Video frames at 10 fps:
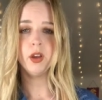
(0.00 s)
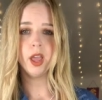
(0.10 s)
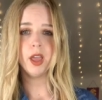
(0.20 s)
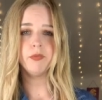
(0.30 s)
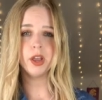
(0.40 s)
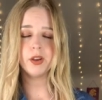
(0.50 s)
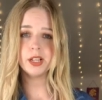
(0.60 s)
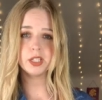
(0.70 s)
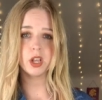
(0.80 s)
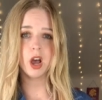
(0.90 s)
and very
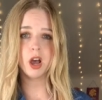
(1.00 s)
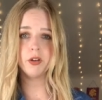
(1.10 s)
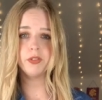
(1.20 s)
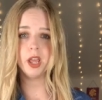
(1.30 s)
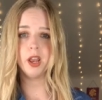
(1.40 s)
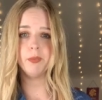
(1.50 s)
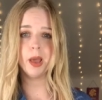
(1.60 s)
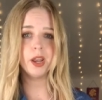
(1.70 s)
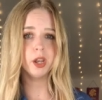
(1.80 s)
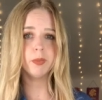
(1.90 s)
soft and
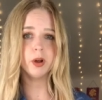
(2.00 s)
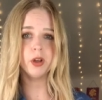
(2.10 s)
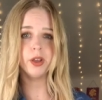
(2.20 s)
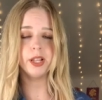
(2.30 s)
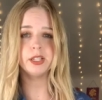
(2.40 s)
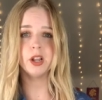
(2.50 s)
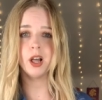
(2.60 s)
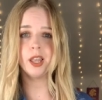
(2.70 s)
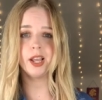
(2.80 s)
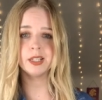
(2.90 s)
bendable. It's
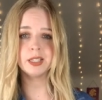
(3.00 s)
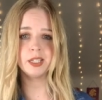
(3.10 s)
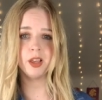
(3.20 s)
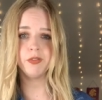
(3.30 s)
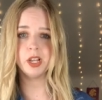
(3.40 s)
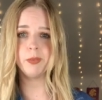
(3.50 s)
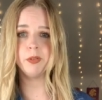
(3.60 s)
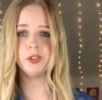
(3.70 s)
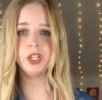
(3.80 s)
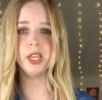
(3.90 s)
not like a stiff type
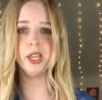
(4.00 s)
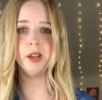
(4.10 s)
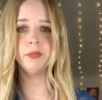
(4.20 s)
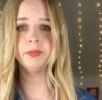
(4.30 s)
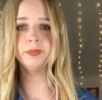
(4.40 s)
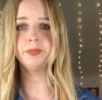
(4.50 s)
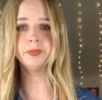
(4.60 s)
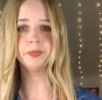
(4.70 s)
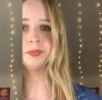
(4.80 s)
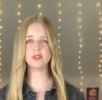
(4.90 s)
of jean. And
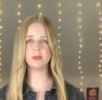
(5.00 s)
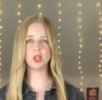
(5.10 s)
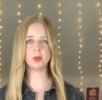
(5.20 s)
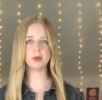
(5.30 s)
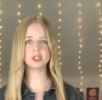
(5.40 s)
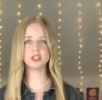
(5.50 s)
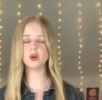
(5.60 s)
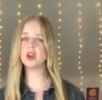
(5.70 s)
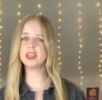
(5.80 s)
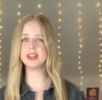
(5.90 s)
next from Lookbook
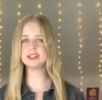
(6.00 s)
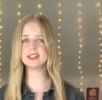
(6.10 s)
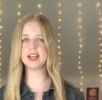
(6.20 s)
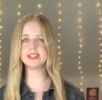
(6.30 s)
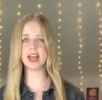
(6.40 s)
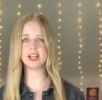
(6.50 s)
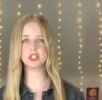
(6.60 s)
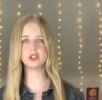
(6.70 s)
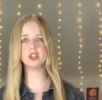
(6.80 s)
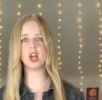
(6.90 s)
Store, in a size
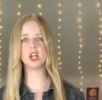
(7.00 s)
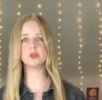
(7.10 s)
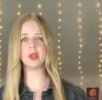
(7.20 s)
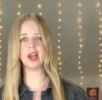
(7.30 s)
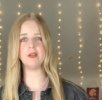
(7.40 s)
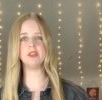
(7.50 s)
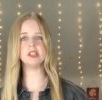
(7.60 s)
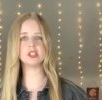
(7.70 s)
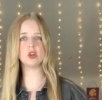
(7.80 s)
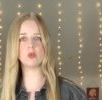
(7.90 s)
extra large, we have
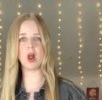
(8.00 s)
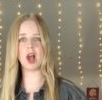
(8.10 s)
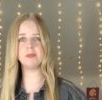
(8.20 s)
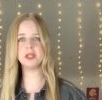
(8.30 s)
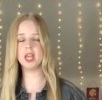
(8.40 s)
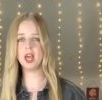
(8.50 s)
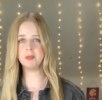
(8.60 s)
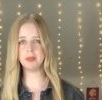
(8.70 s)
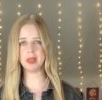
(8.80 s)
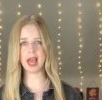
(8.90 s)
this cropped
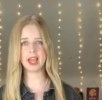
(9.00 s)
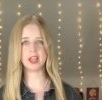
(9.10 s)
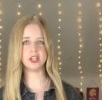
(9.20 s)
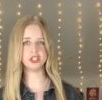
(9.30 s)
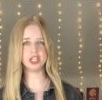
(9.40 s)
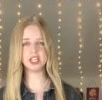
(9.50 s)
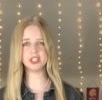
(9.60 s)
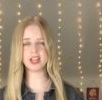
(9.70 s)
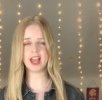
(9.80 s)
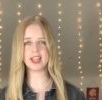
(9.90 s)
black jean
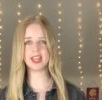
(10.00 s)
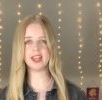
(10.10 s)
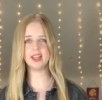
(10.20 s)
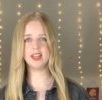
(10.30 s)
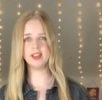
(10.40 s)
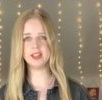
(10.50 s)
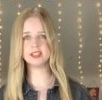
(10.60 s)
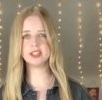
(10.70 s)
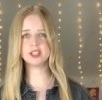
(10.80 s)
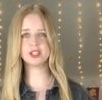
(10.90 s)
jacket. This
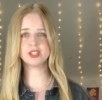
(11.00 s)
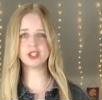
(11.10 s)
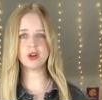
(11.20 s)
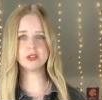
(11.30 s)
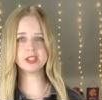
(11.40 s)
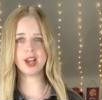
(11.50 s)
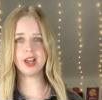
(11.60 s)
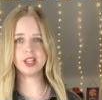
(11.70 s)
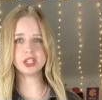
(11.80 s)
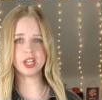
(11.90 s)
is so
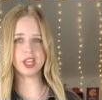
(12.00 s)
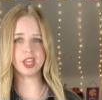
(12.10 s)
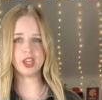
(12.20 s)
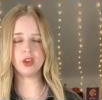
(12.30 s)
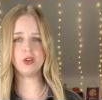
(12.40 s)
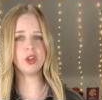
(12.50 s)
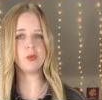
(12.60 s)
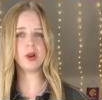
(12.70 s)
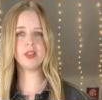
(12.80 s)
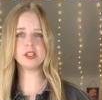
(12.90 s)
stylish and cute. You can
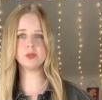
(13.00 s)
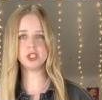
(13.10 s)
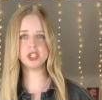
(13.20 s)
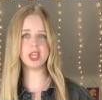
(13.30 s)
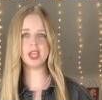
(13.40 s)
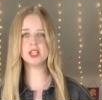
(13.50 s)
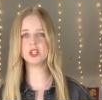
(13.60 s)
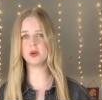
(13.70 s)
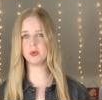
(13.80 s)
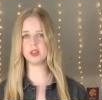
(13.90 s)
wear this with jeans,
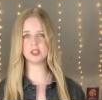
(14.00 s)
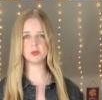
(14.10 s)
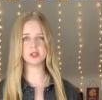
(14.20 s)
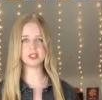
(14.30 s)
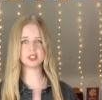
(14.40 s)
you can wear this with